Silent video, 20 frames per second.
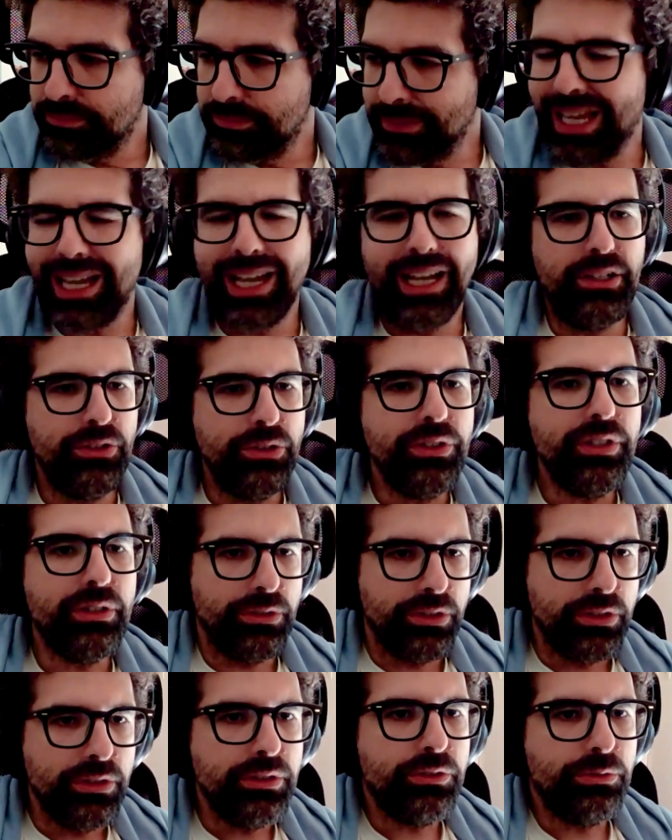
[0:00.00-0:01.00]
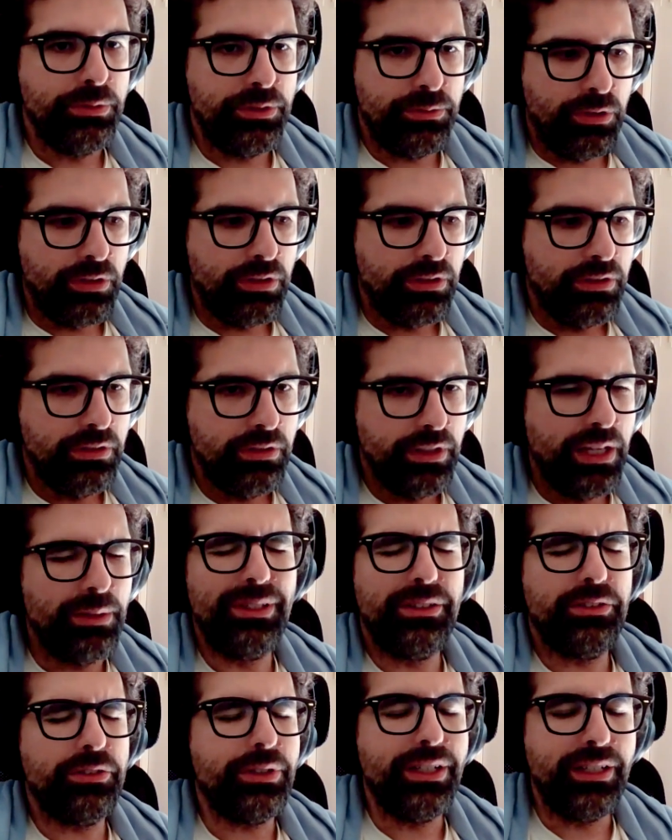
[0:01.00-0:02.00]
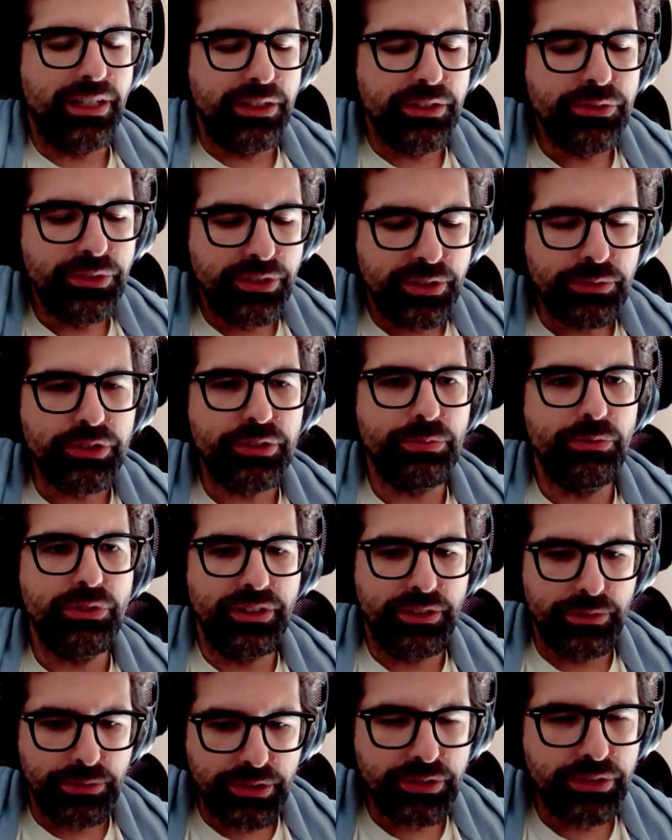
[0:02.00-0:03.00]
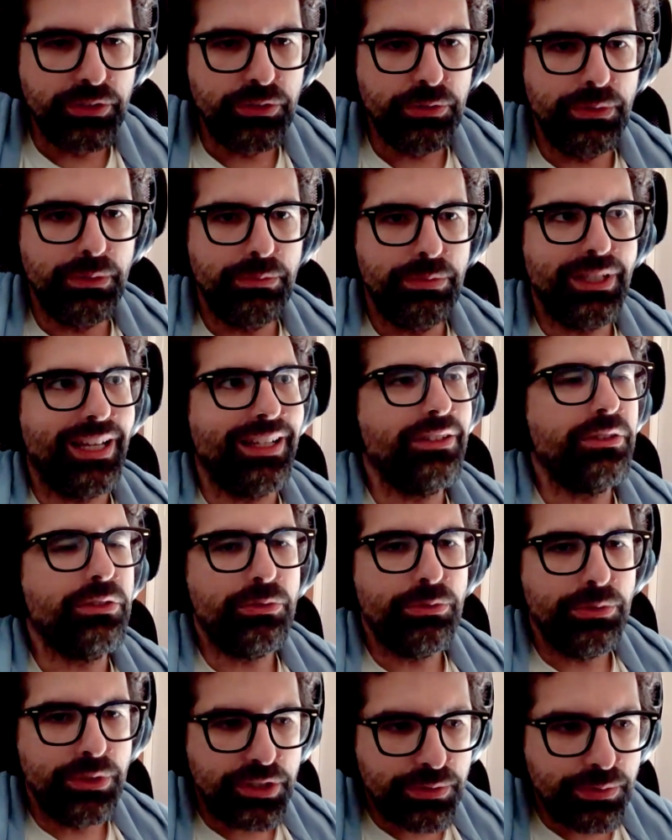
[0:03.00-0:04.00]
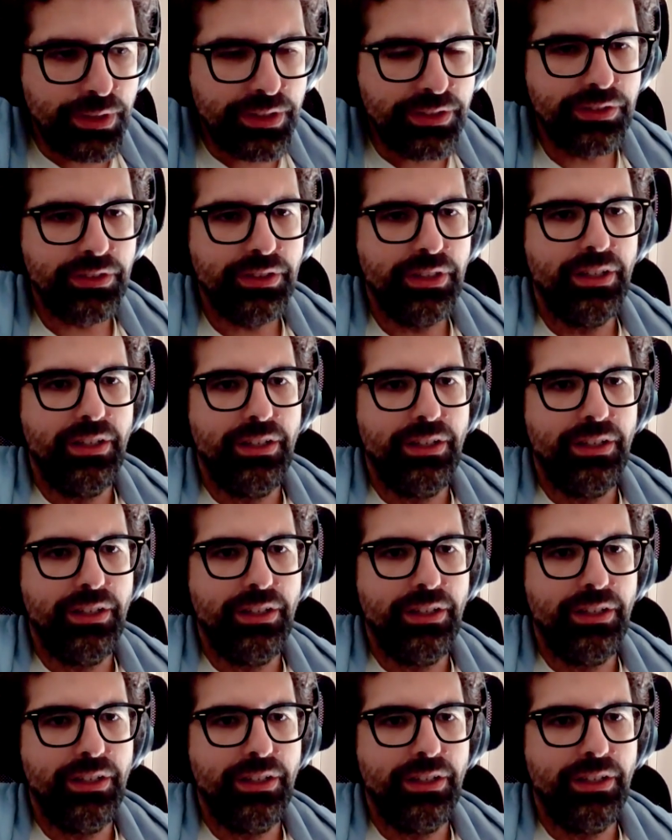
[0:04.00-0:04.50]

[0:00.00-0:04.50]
yeah, I knew they were going to be small. I mean, sorry, I knew they were small and they were going to be big. I don't know which ones.